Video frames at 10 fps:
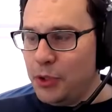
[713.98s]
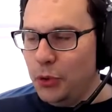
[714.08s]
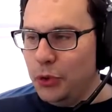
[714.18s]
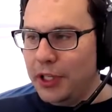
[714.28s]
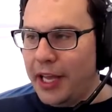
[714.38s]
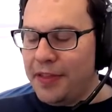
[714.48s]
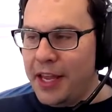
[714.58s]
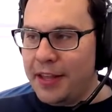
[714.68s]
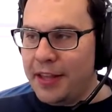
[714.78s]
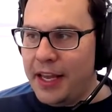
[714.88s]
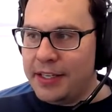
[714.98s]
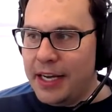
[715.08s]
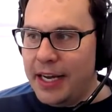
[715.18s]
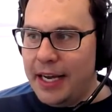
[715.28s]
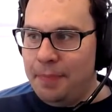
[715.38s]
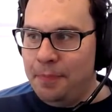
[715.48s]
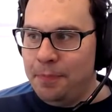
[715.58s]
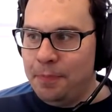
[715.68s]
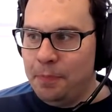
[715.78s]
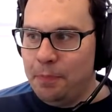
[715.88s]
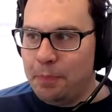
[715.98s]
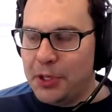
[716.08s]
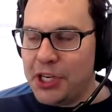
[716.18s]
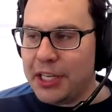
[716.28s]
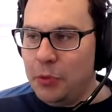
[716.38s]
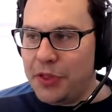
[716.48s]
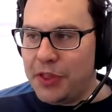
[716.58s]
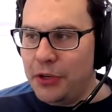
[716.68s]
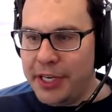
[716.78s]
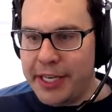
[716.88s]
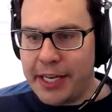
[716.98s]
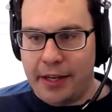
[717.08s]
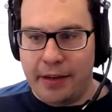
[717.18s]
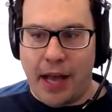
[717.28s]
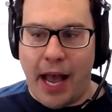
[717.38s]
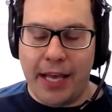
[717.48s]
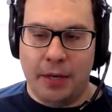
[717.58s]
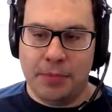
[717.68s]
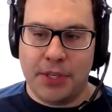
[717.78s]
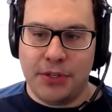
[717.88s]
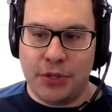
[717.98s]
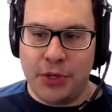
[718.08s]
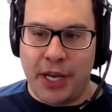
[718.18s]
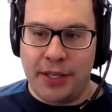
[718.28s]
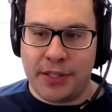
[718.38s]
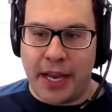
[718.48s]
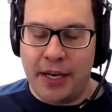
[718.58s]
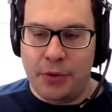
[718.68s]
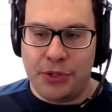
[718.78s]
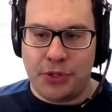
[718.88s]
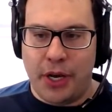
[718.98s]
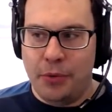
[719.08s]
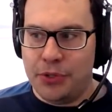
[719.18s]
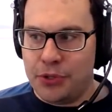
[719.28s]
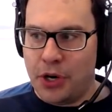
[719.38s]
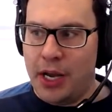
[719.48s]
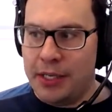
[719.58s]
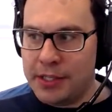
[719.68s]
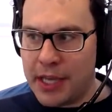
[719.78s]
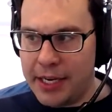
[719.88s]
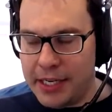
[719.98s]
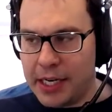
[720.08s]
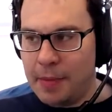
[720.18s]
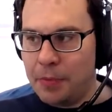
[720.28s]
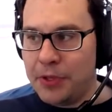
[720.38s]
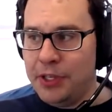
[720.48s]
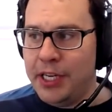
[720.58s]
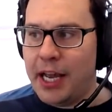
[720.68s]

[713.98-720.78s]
cool. I think that particularly with the unique items, as soon as, and it was Tron's idea to come up with the unique